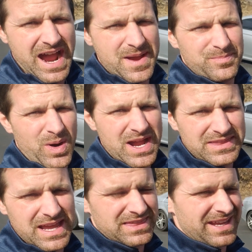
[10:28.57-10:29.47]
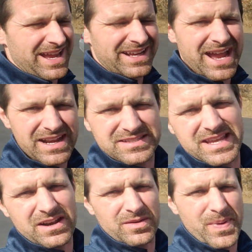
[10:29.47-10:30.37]
I bought that thing and it kind of
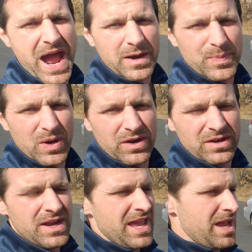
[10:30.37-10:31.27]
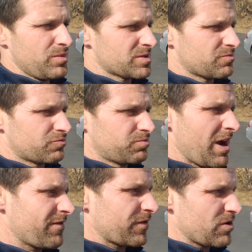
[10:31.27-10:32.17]
sat on the back burner. It was
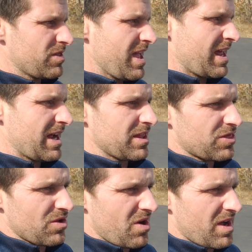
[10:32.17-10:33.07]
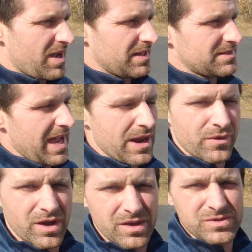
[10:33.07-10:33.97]
rougher than I thought. I
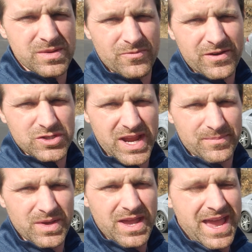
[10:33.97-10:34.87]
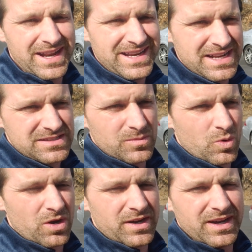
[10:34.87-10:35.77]
don't know, it was in rough shape and it needed some
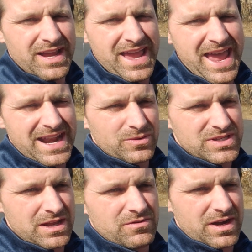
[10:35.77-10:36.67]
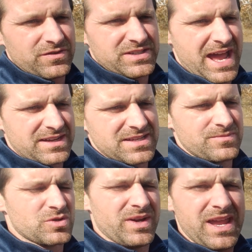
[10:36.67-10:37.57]
work and I was getting ready for tax
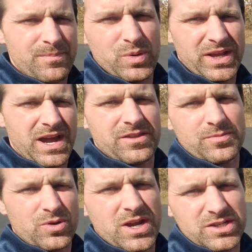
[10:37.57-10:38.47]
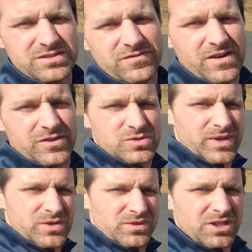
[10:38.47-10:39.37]
time, so I kept putting other projects in front of it.
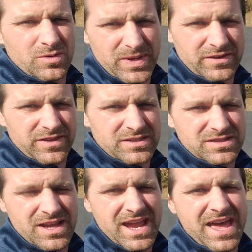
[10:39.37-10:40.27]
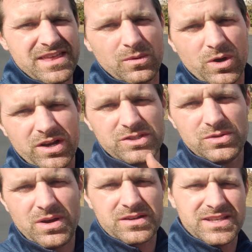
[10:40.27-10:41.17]
So I do a little bit of this, and then I work on
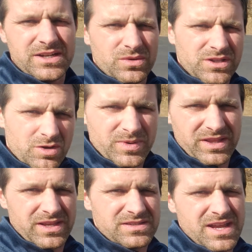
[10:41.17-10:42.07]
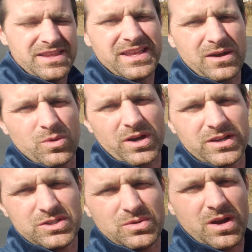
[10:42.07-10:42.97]
two cars. Then I do a little bit of this, then I
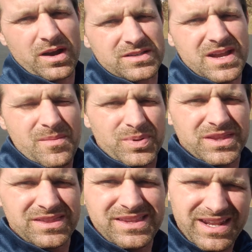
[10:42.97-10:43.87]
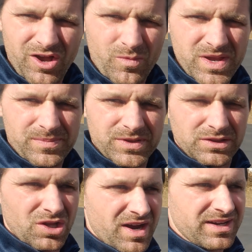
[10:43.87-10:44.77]
work on two cars. But the thing that held me up the
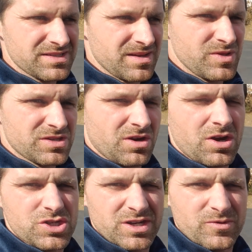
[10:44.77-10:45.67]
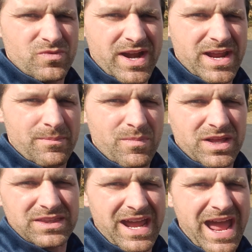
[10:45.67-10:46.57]
longest, I mean, this car should have been ready a
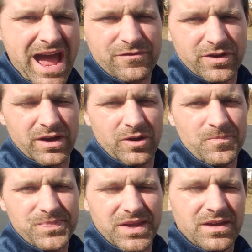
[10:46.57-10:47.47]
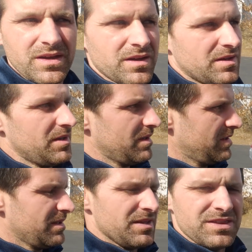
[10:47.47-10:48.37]
month and a half ago.
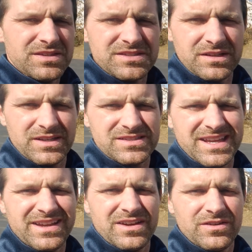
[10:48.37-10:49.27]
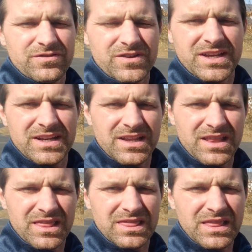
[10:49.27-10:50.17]
The silliest thing, freaking
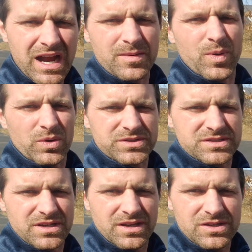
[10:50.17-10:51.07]
lug bolts.